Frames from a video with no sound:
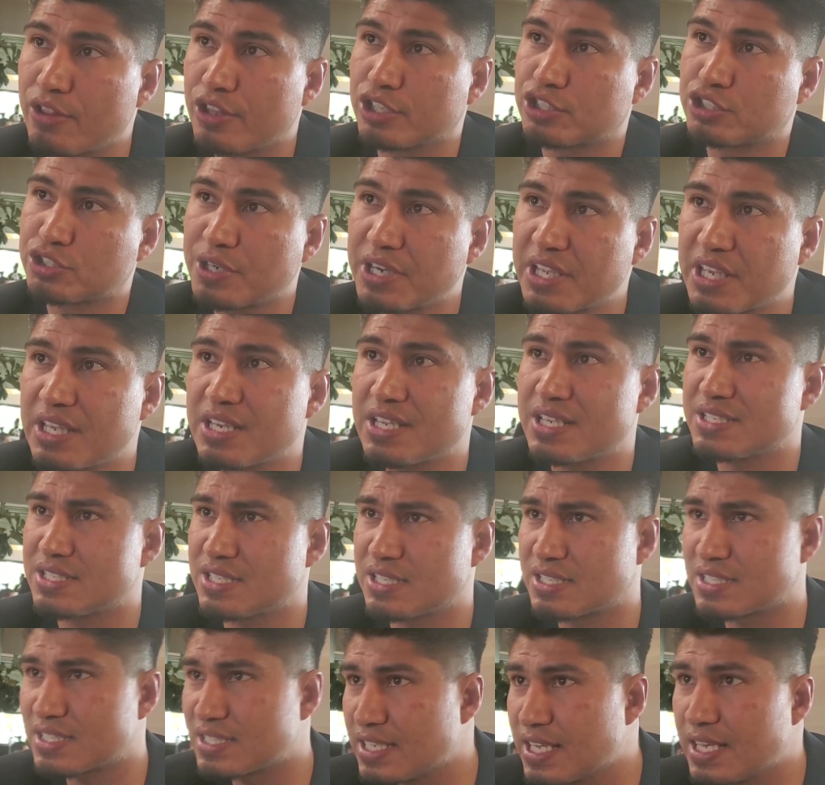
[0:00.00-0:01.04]
the trickiness, the
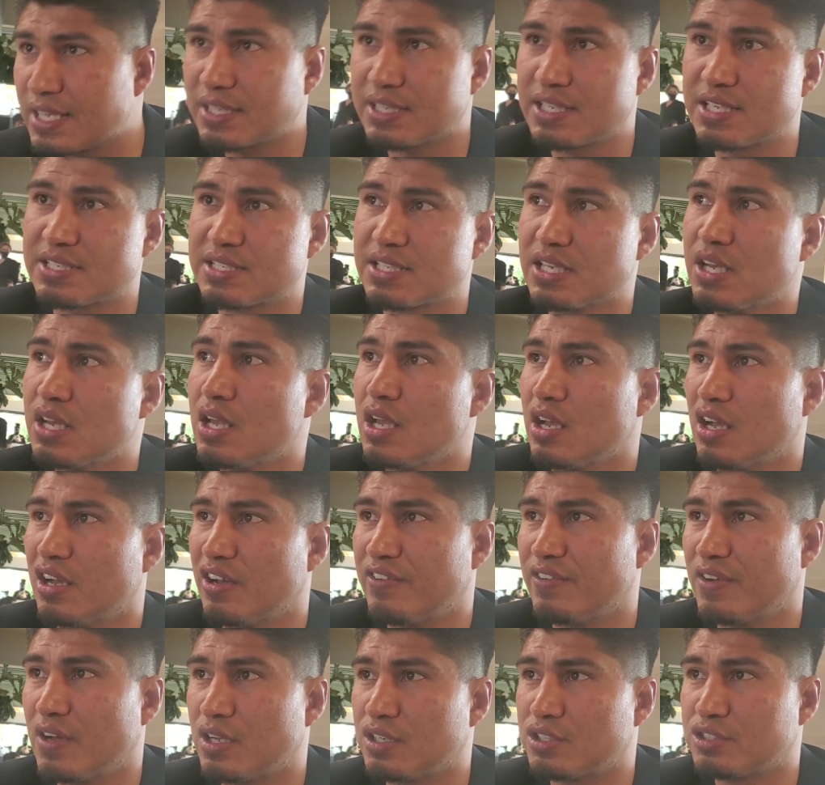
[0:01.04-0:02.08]
slickness
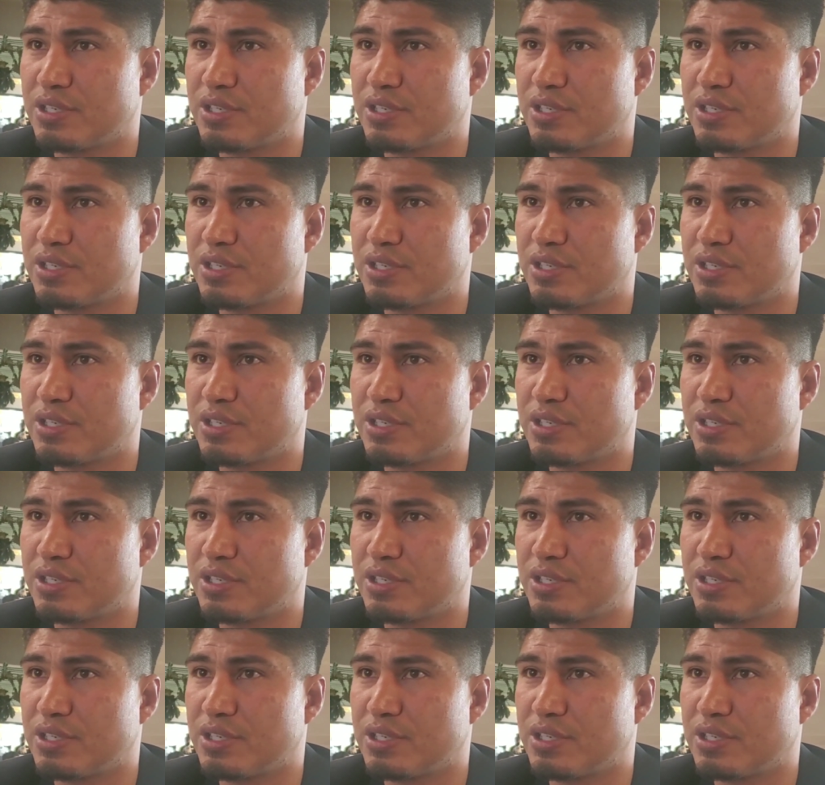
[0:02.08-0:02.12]
of